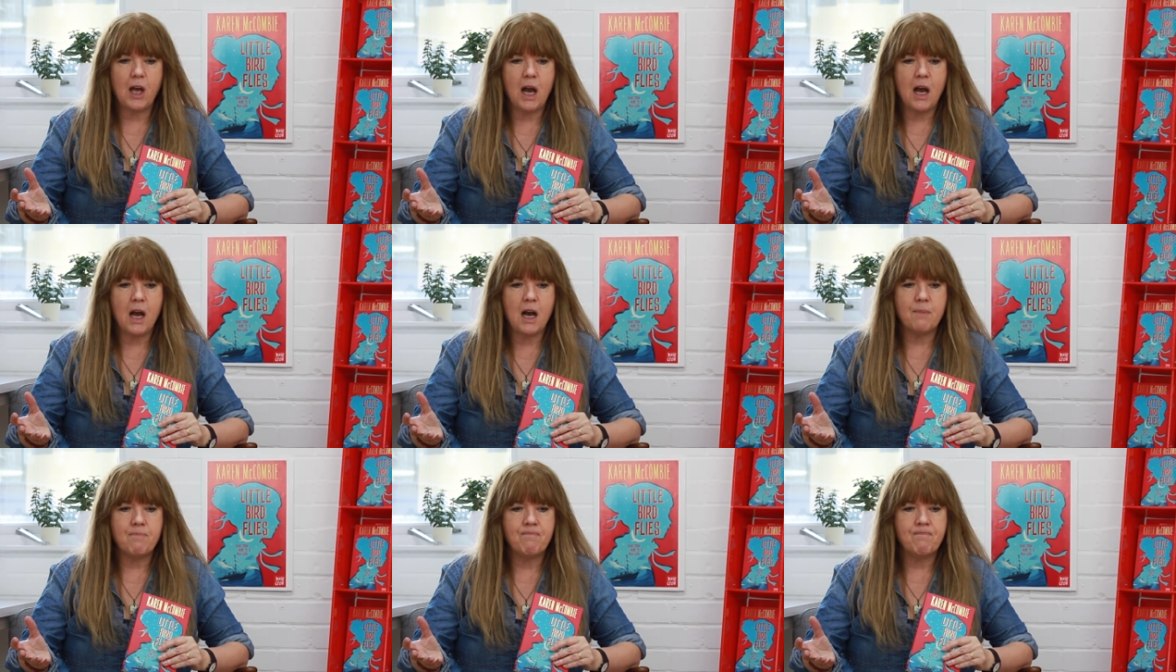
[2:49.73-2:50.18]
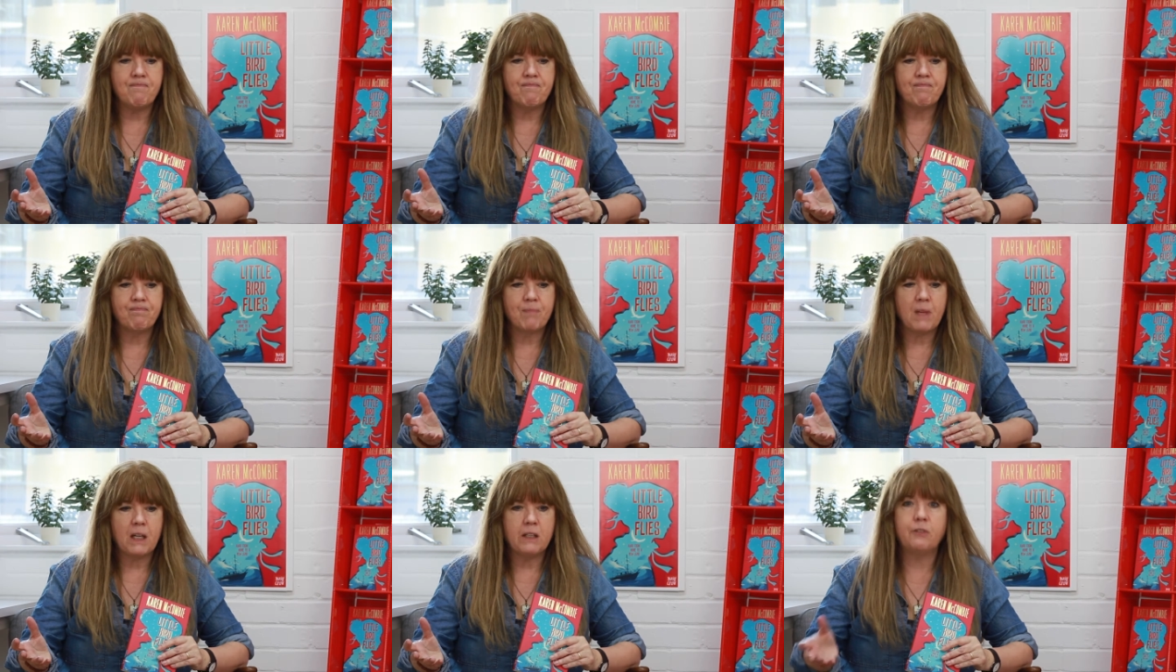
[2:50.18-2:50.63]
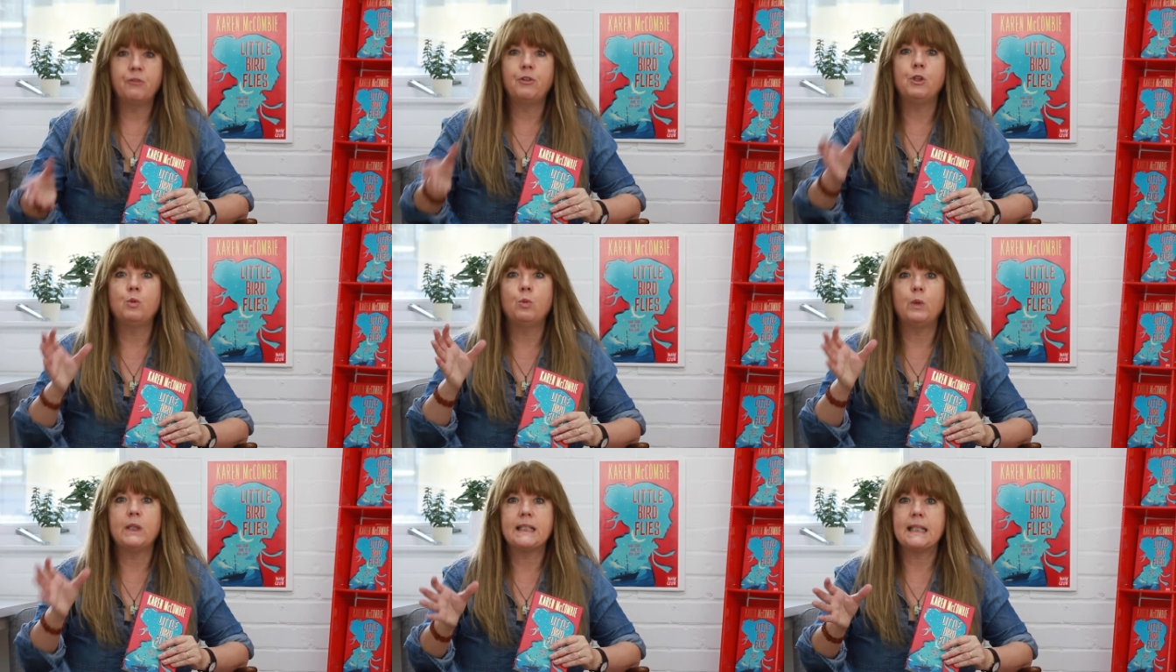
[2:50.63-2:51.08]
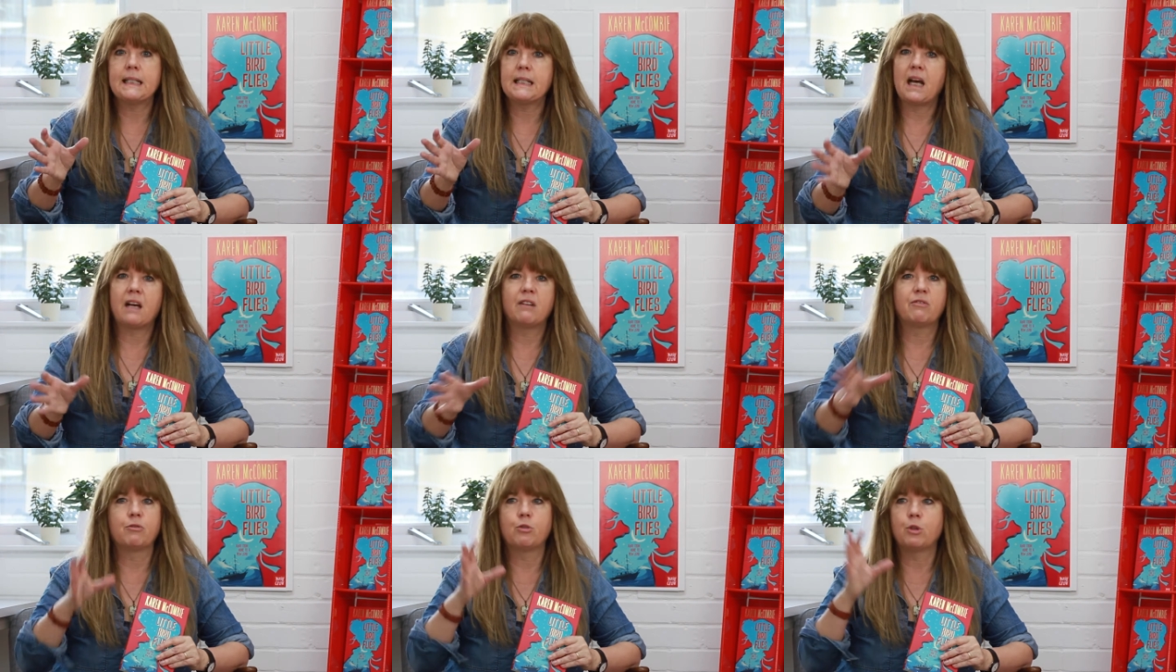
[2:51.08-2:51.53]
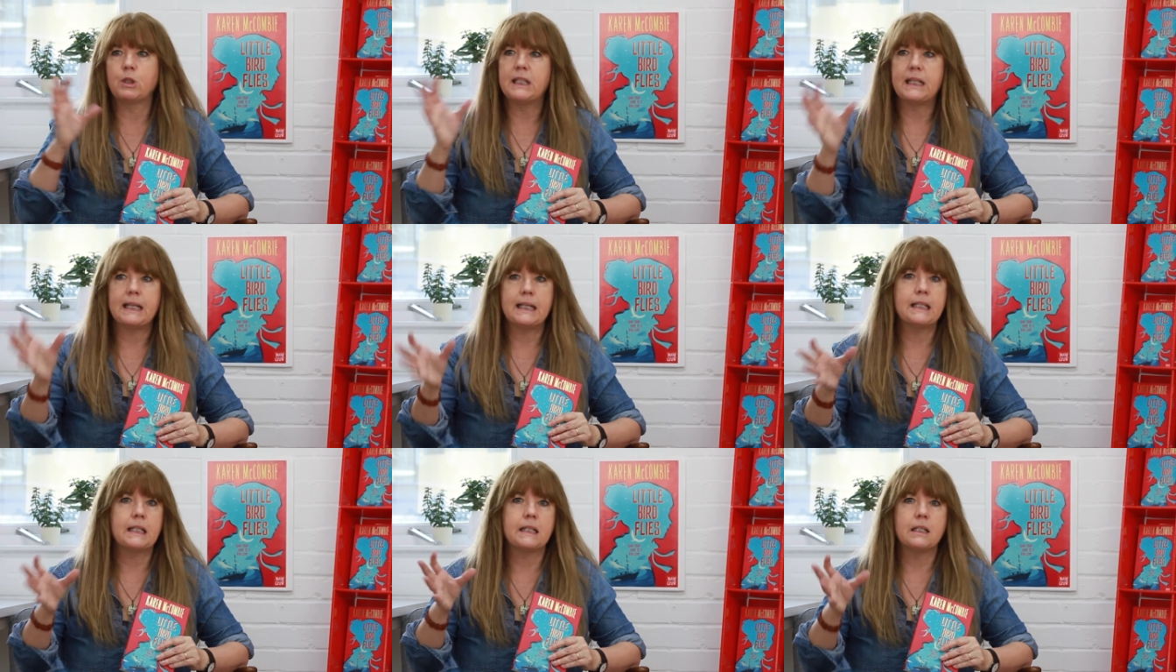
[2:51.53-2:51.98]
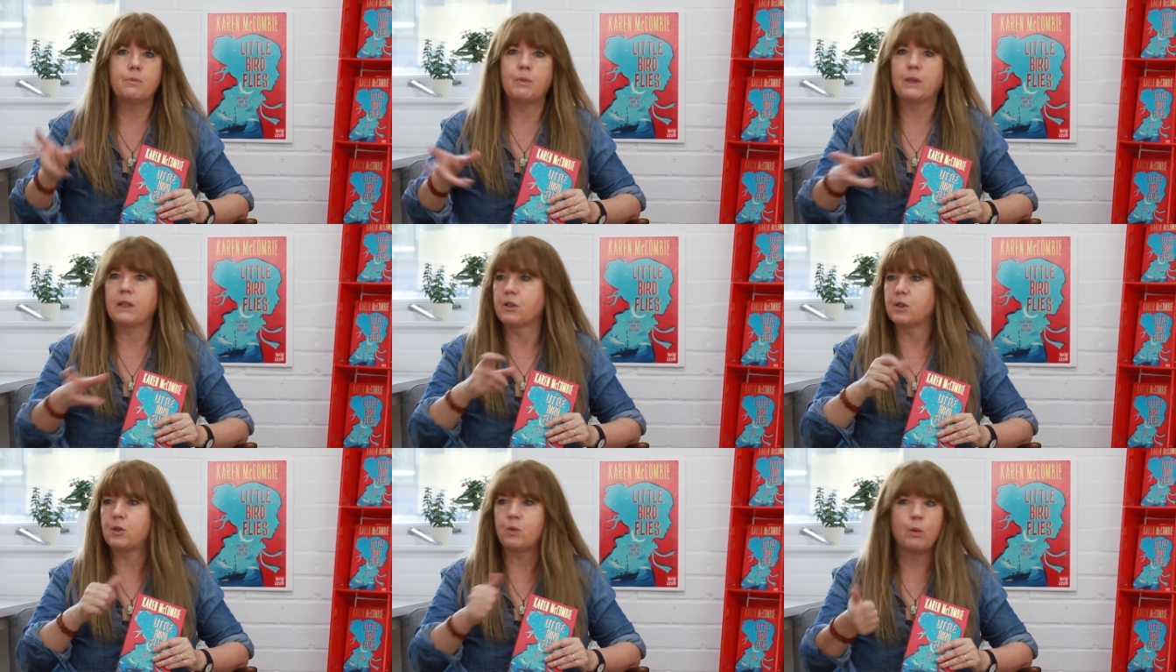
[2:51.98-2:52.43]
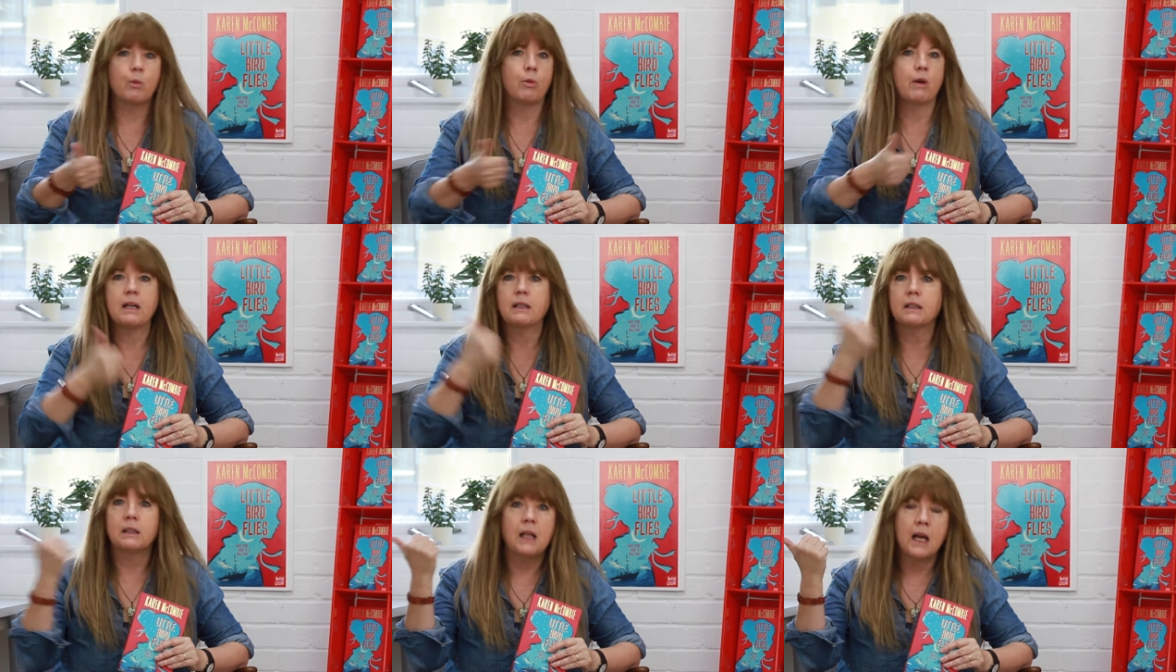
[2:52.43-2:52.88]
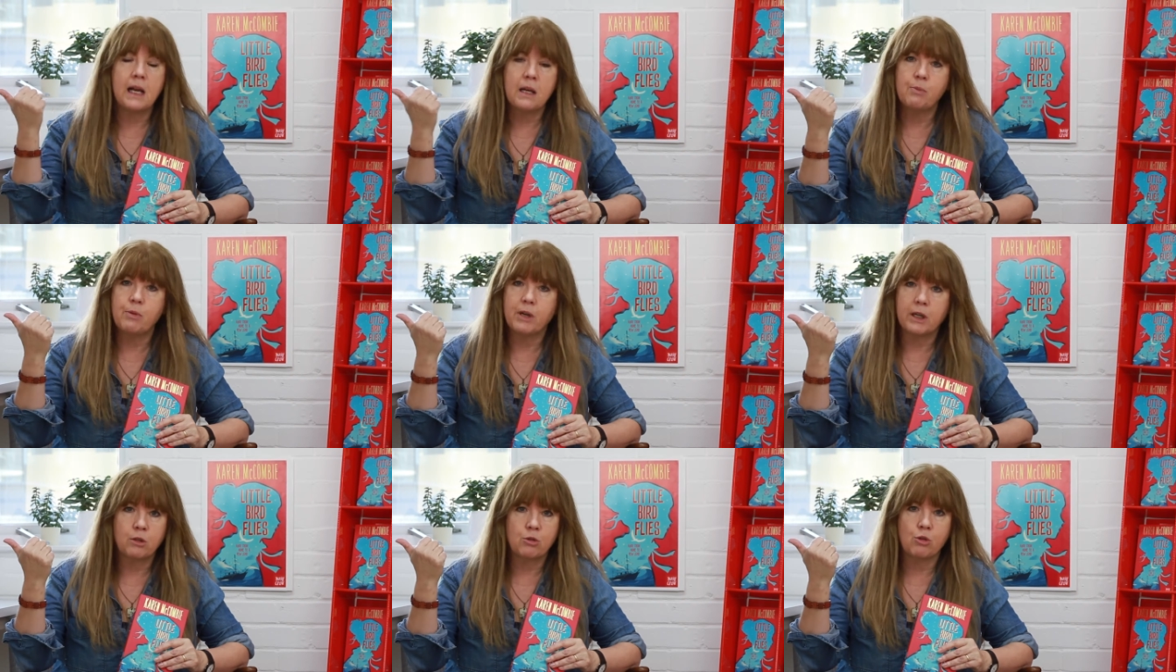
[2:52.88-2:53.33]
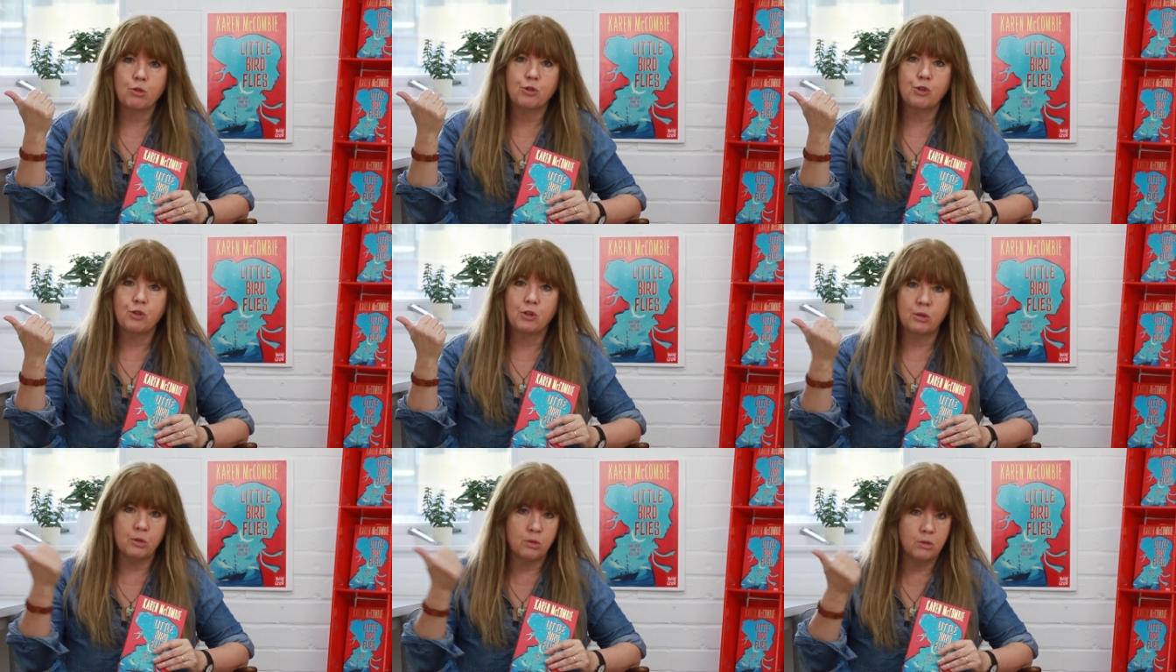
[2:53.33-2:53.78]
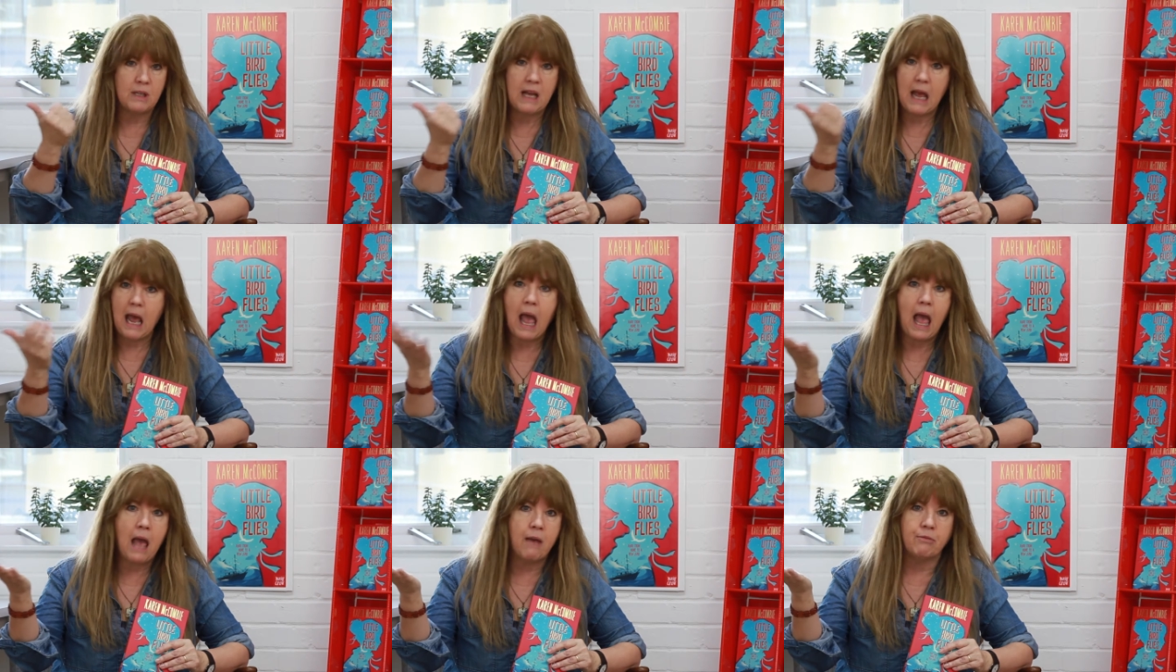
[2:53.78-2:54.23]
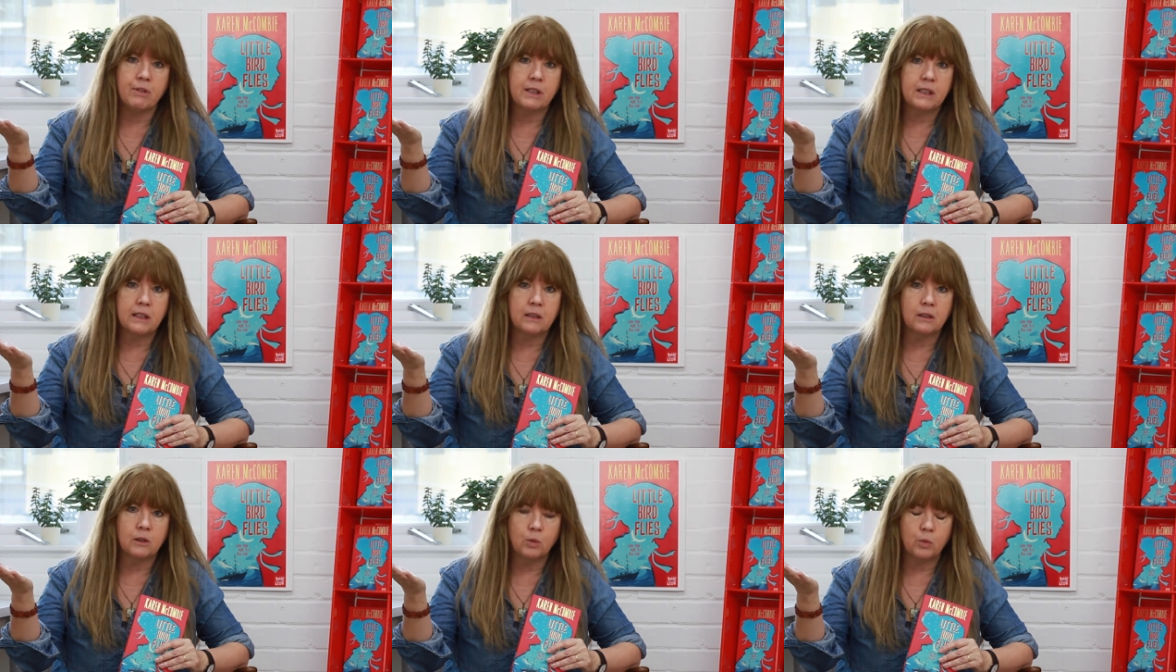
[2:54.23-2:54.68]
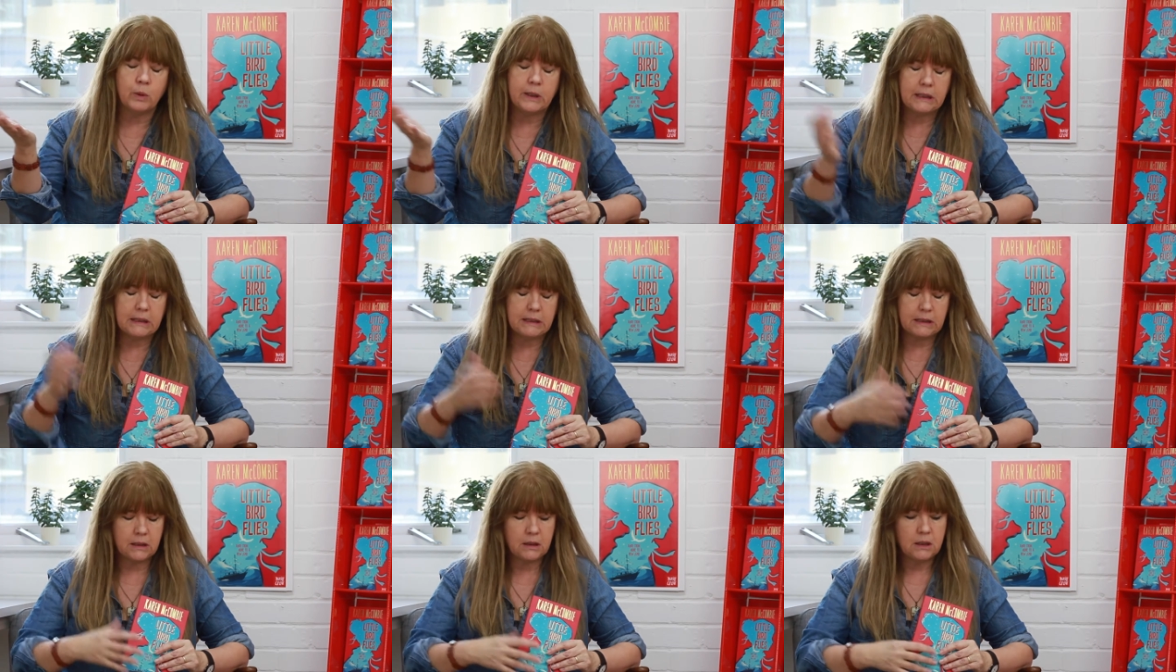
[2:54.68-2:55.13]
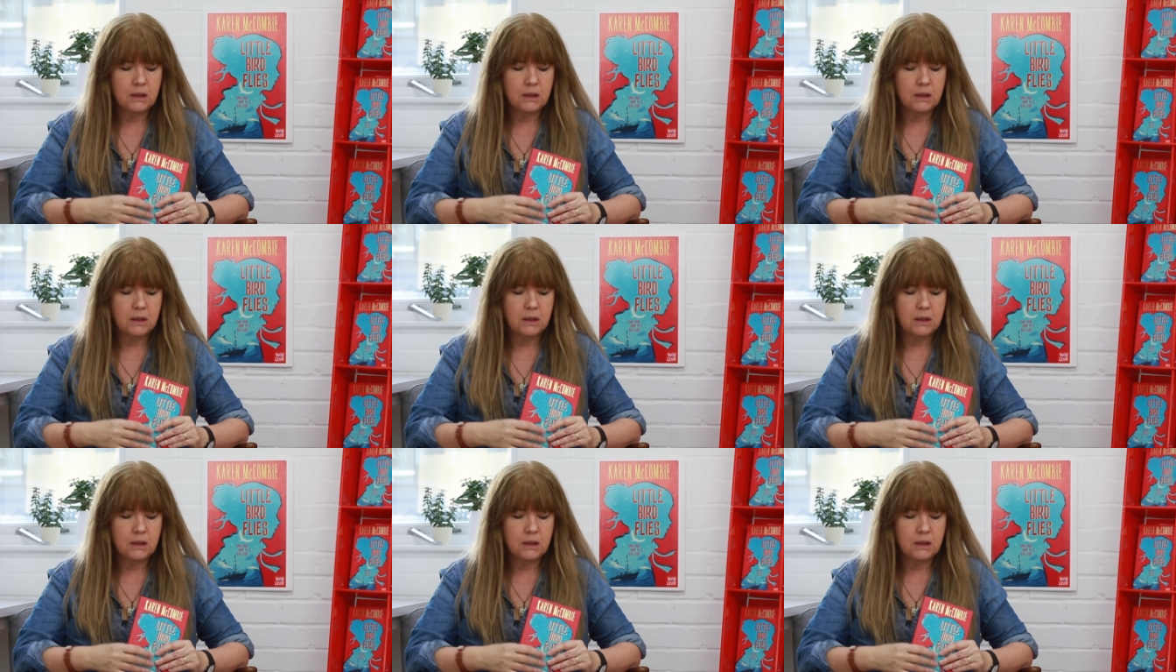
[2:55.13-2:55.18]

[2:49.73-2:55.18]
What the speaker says: the few we did have rotated because we were at the library across the road every single week.